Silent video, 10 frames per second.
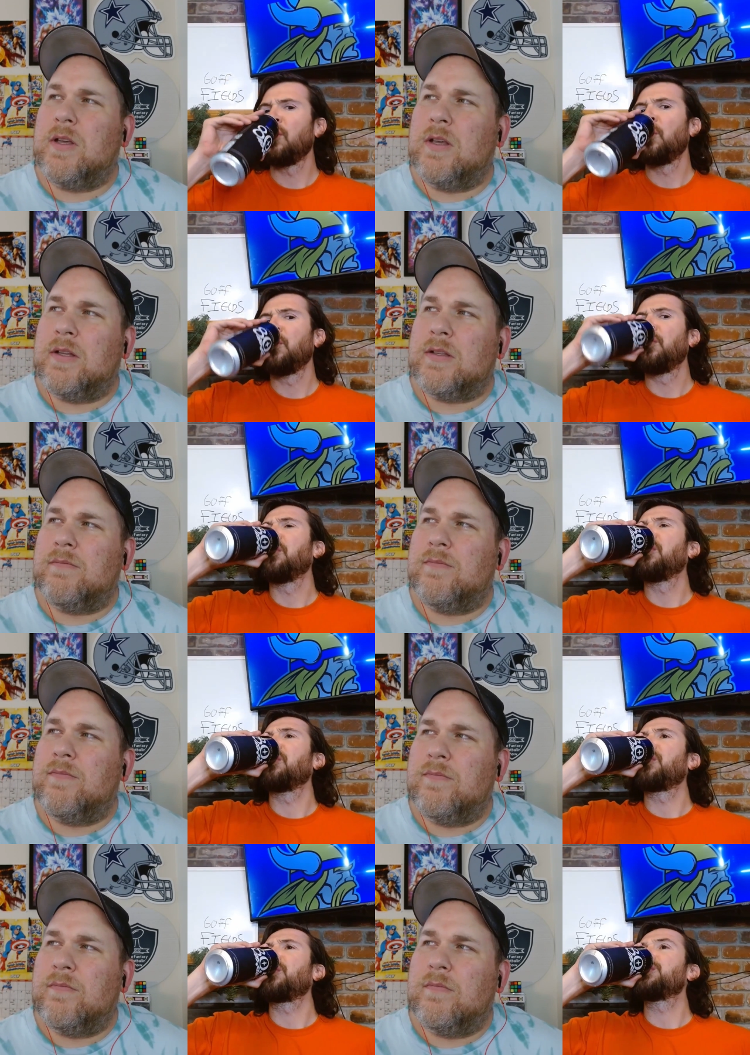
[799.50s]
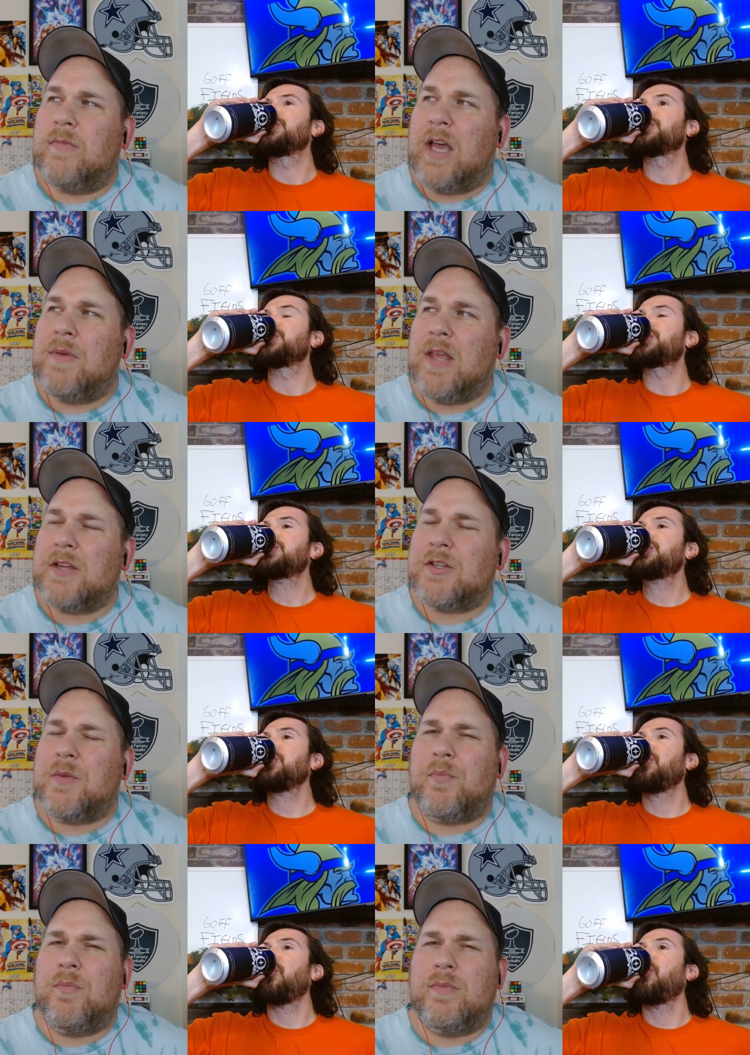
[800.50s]
Speaker 1: a lineman last
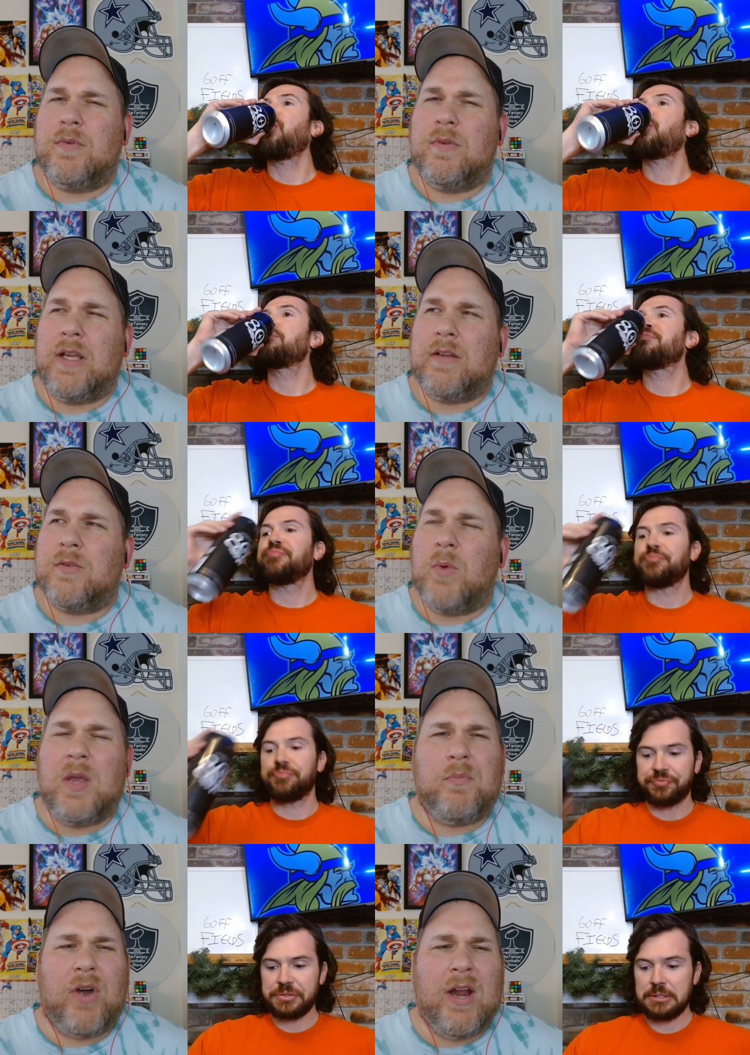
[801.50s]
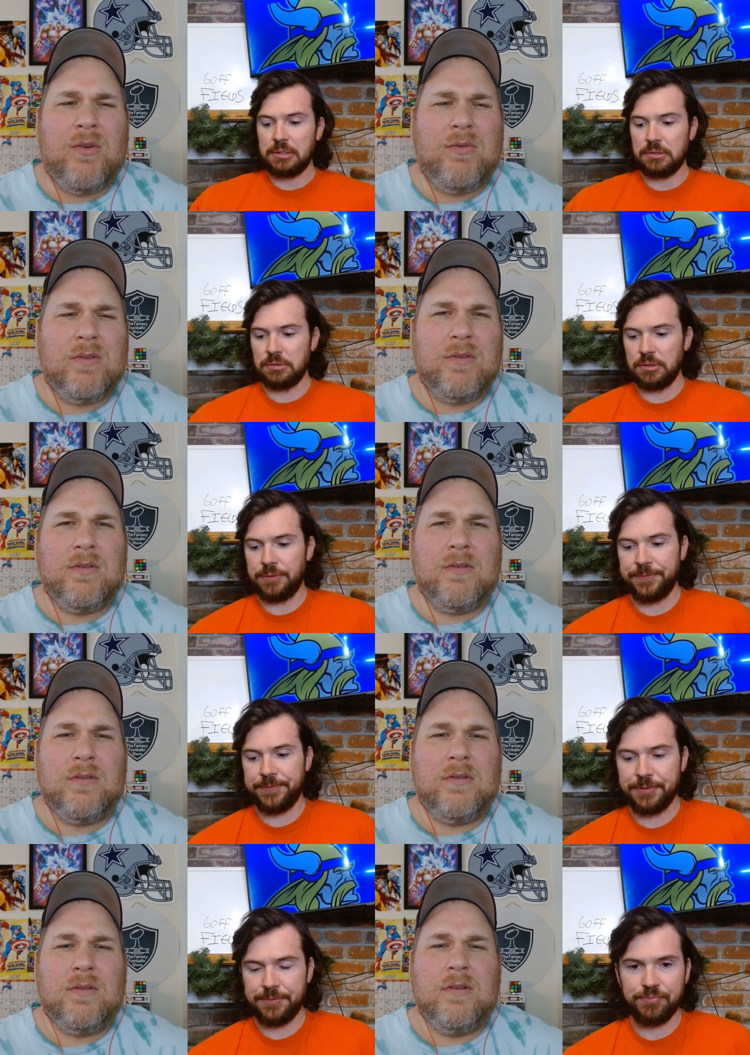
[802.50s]
year, like Duane Brown.
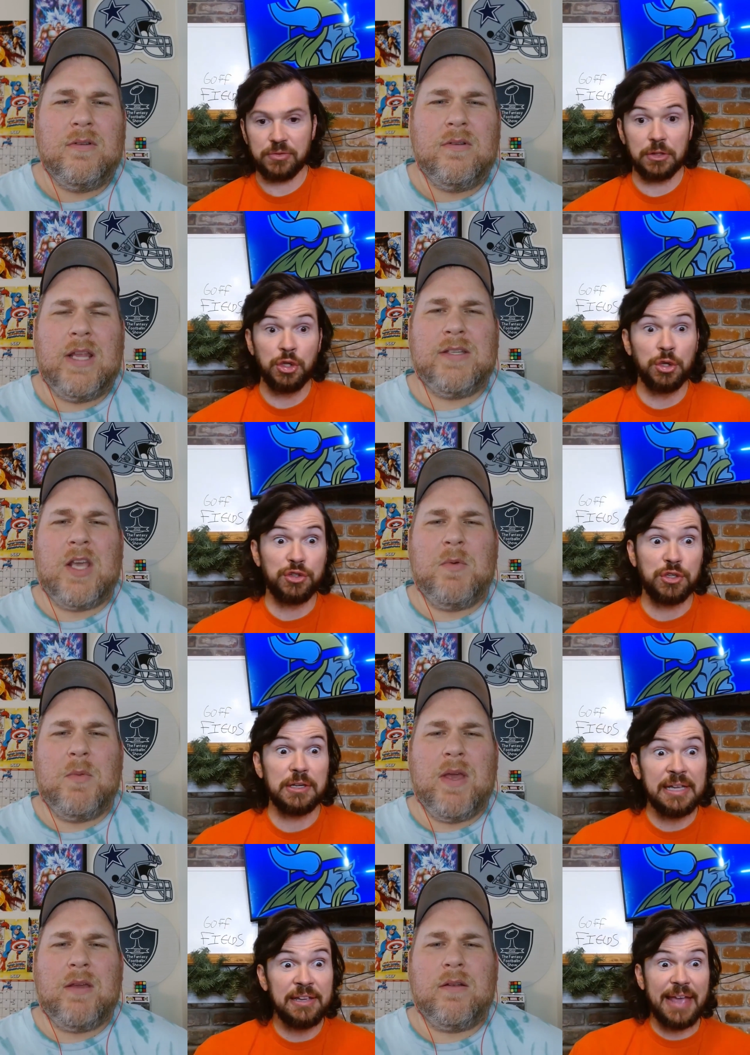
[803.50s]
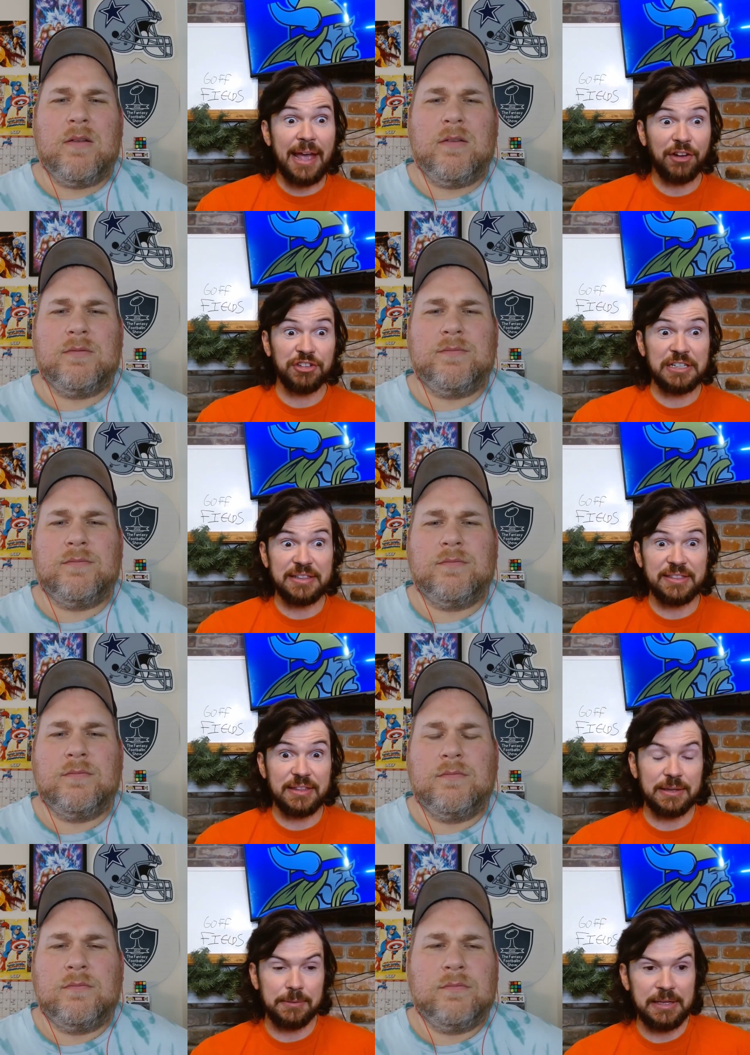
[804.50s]
Dude, he's coming back. He's actually
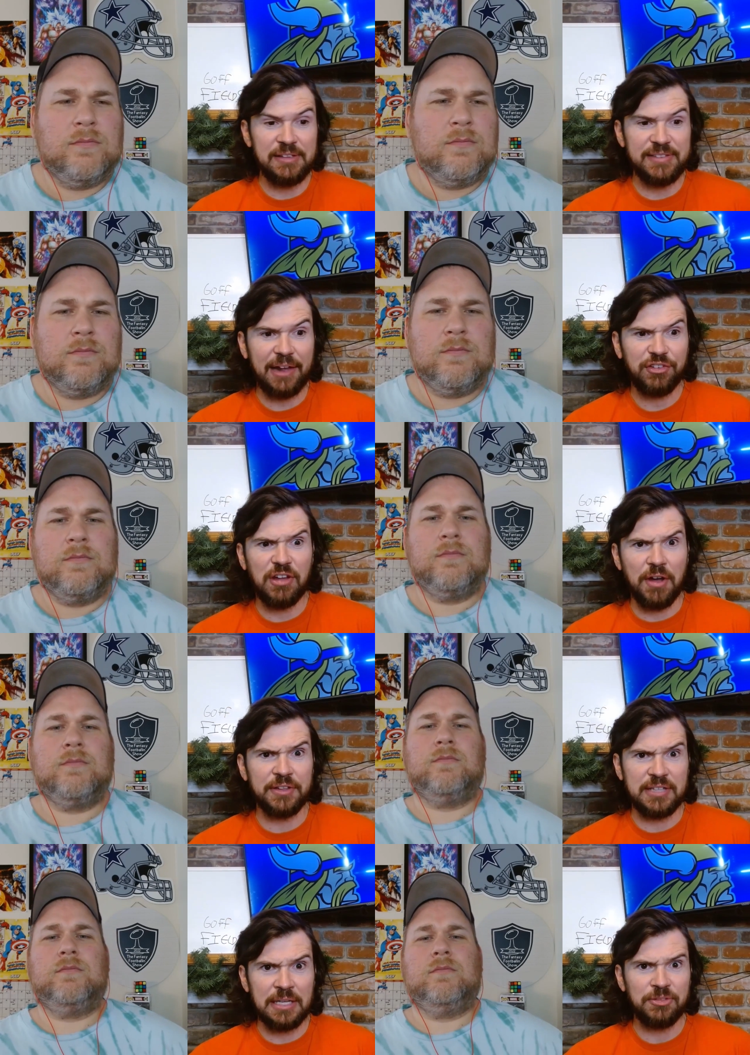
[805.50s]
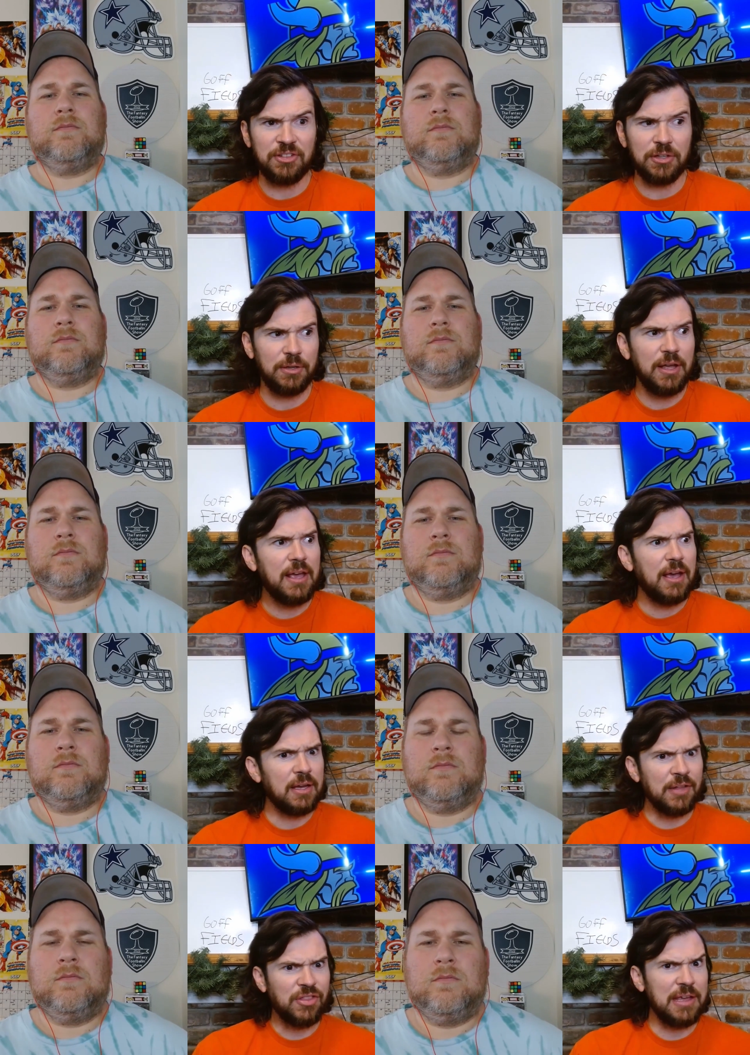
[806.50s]
Speaker 2: he's actually on the team still,
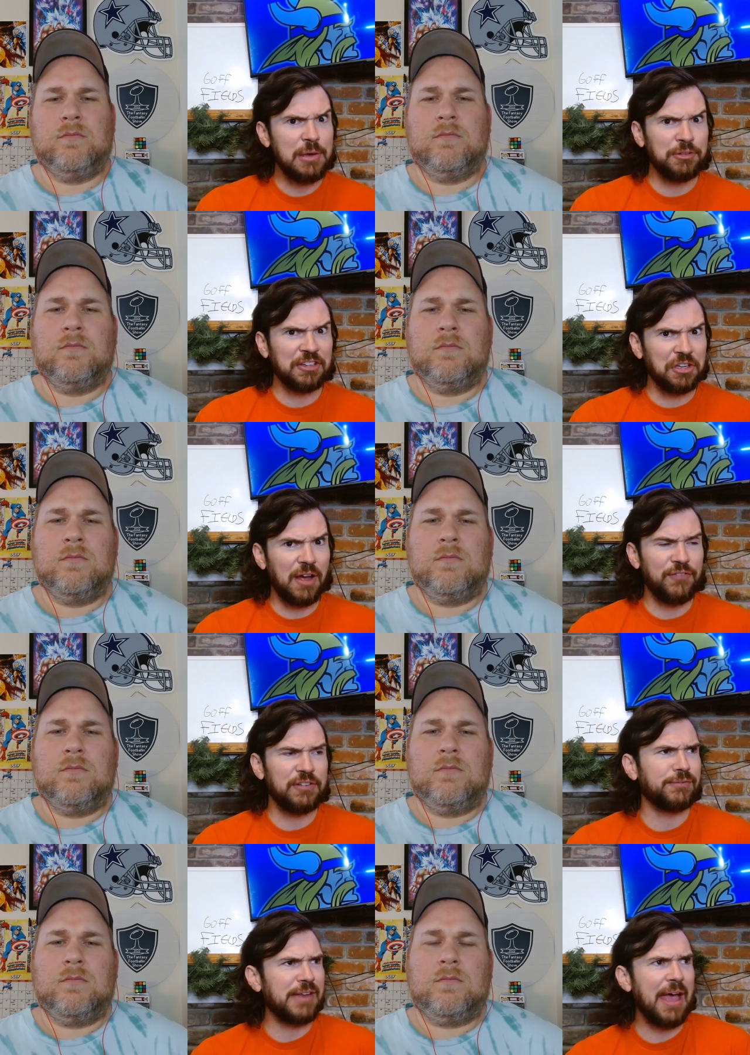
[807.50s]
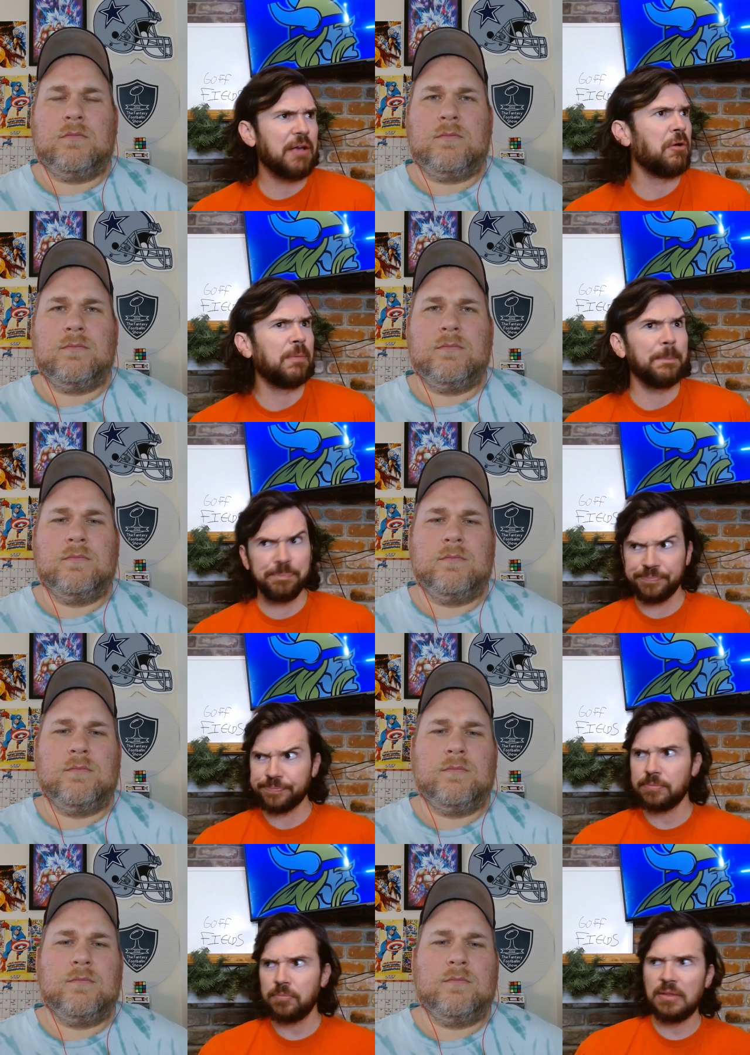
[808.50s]
and I thought he was a good offensive tackle.
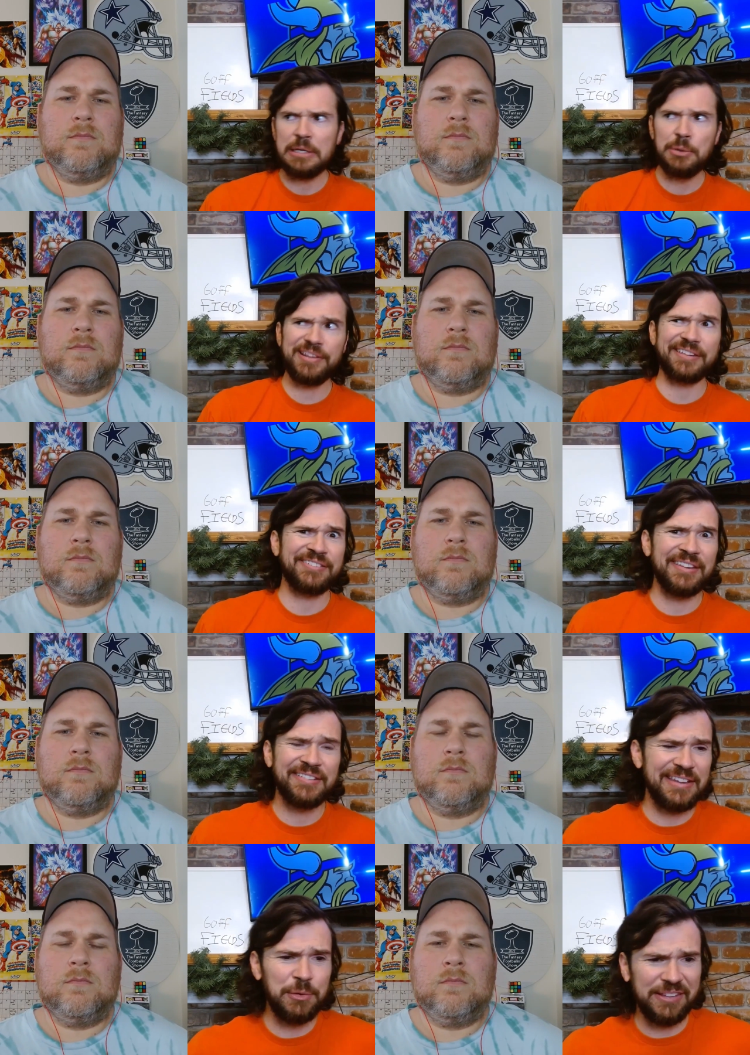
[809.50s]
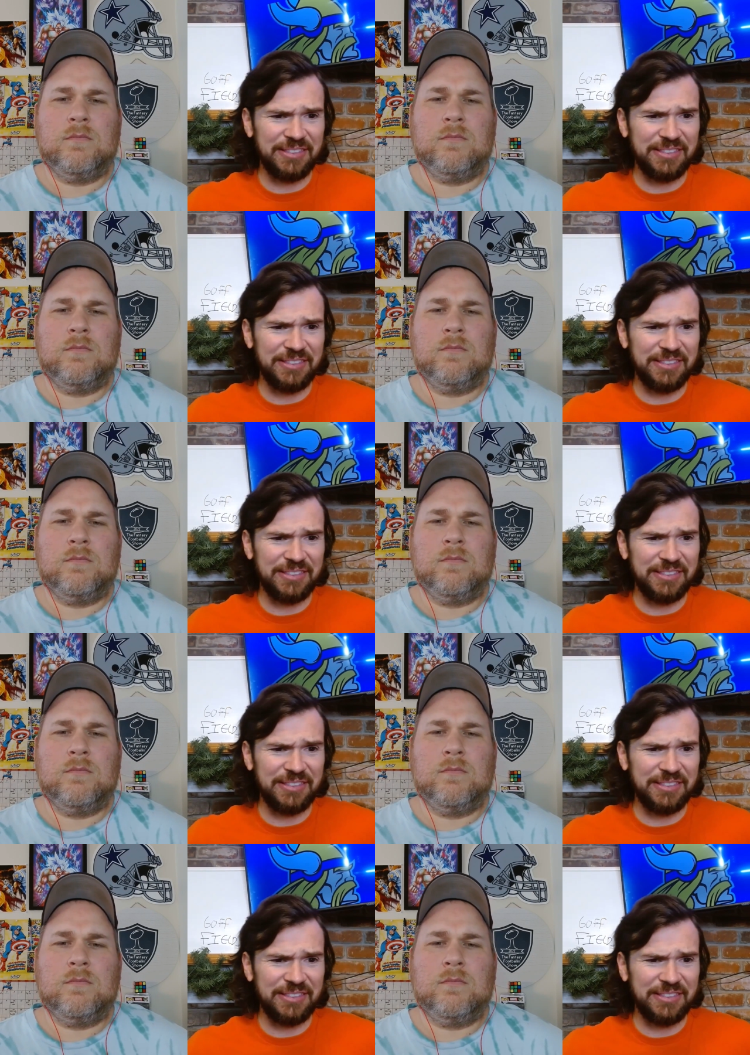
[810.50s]
He was like sixty. He was